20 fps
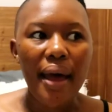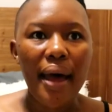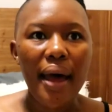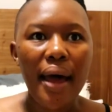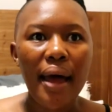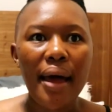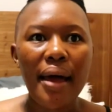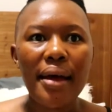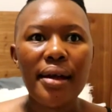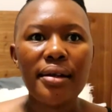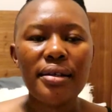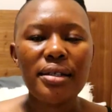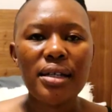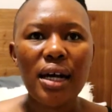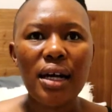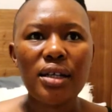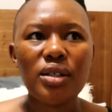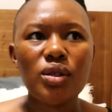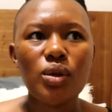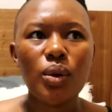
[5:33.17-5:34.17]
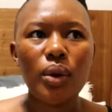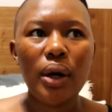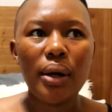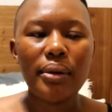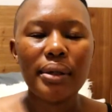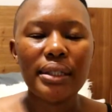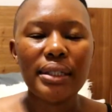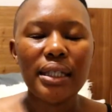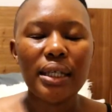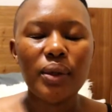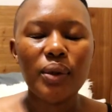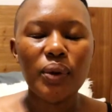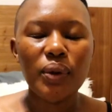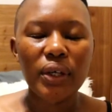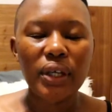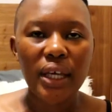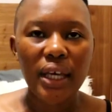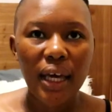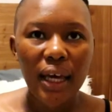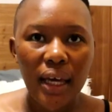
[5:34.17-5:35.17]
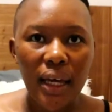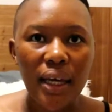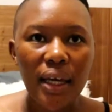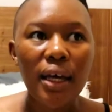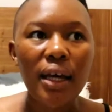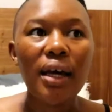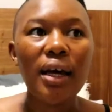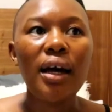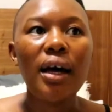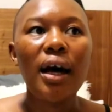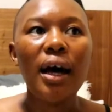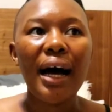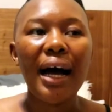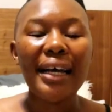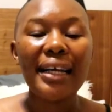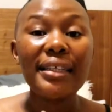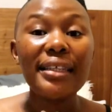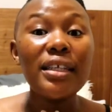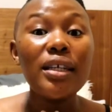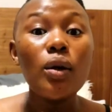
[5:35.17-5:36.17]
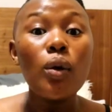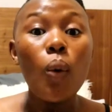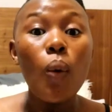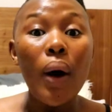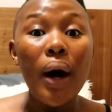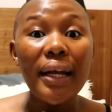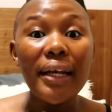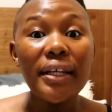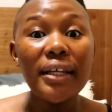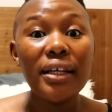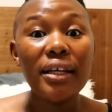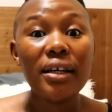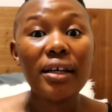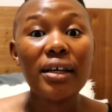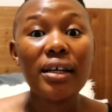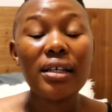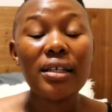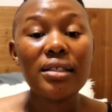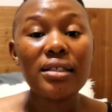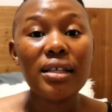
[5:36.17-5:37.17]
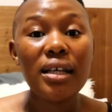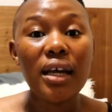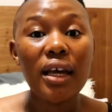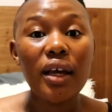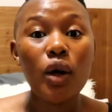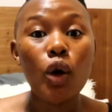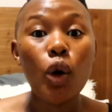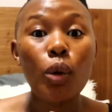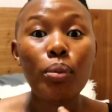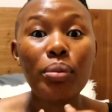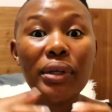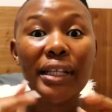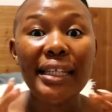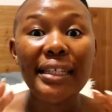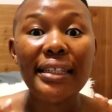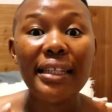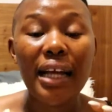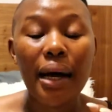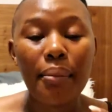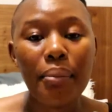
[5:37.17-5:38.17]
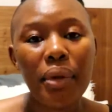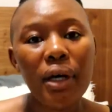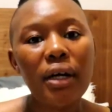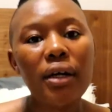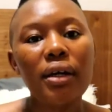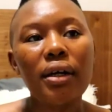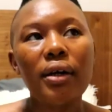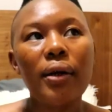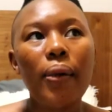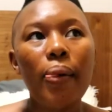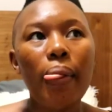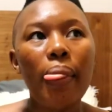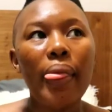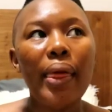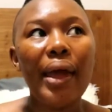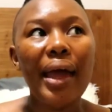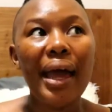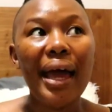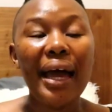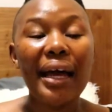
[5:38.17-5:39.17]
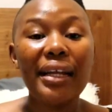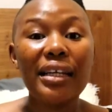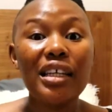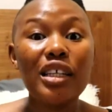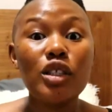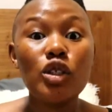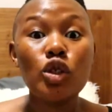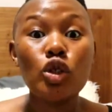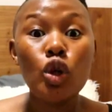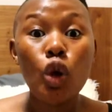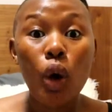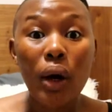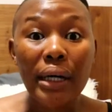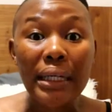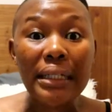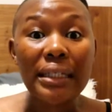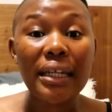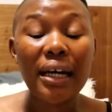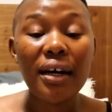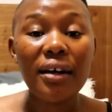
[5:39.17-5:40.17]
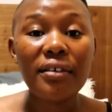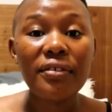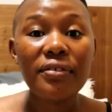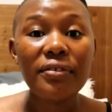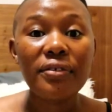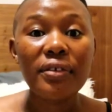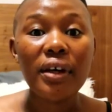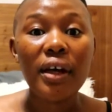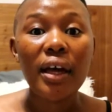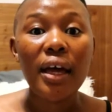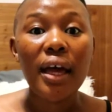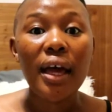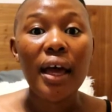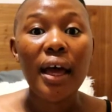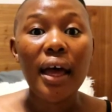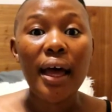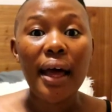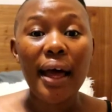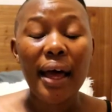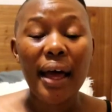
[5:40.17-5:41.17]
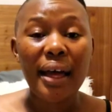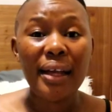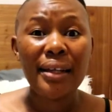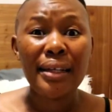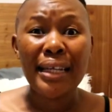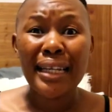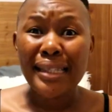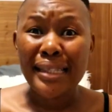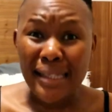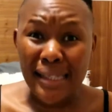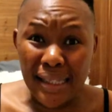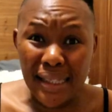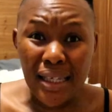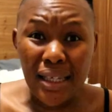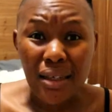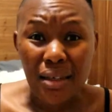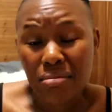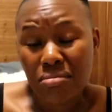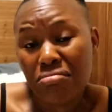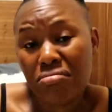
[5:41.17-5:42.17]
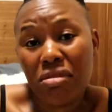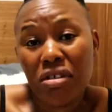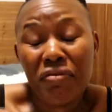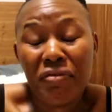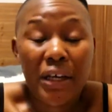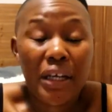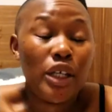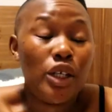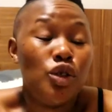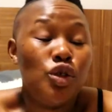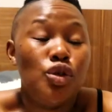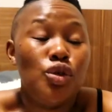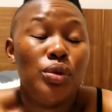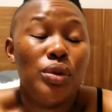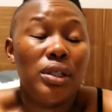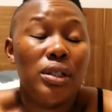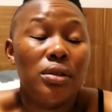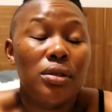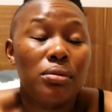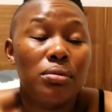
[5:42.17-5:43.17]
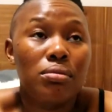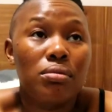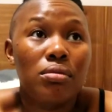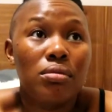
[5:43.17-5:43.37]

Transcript: And yeah, so I was like, okay, I think 1 year is a complete number and it's long enough. And let's see if I can do it.